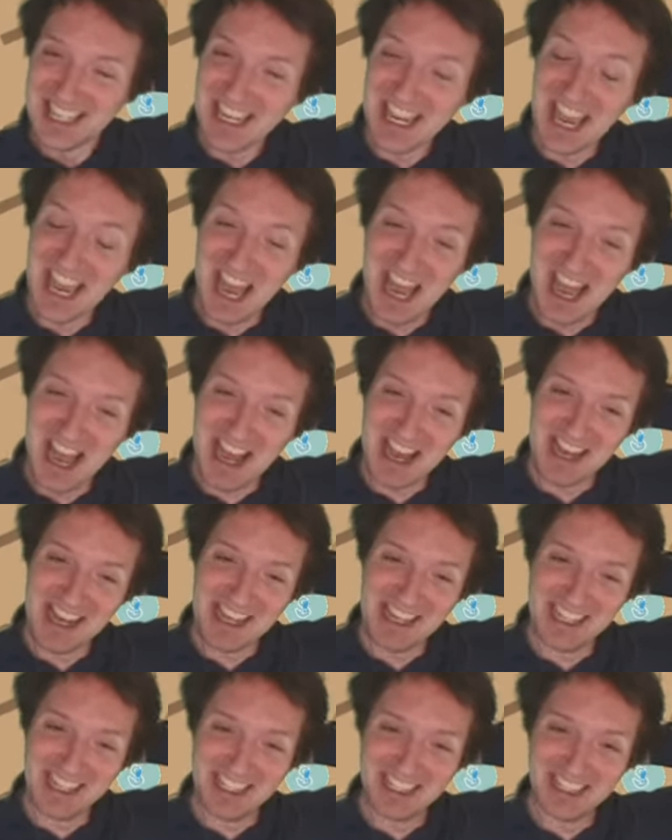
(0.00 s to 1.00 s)

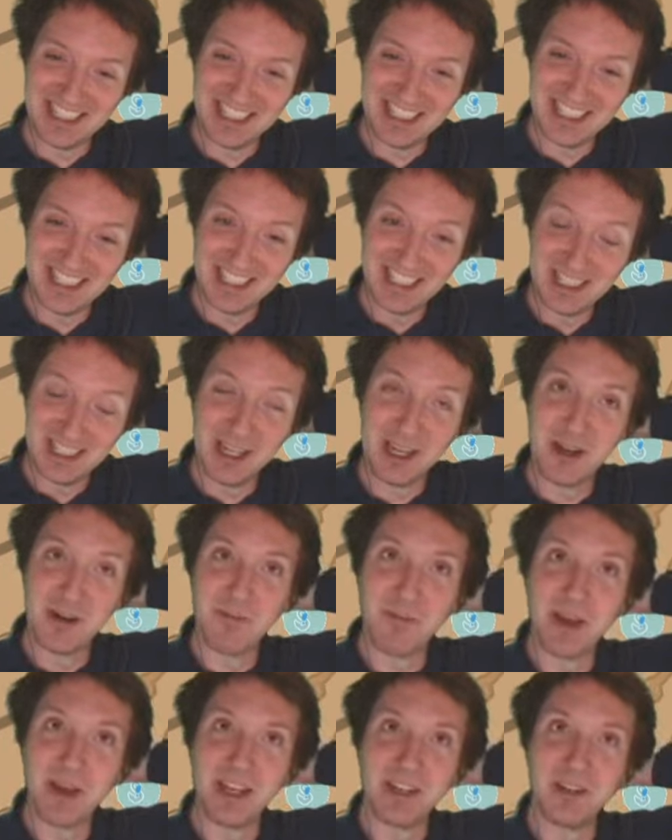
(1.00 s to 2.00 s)
Yeah. Oh
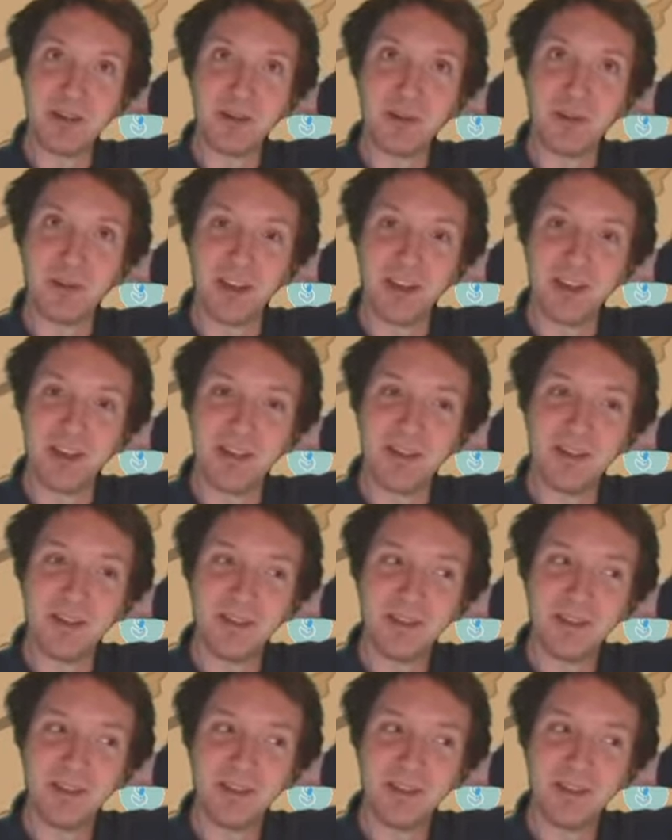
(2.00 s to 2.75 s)
man, you're right.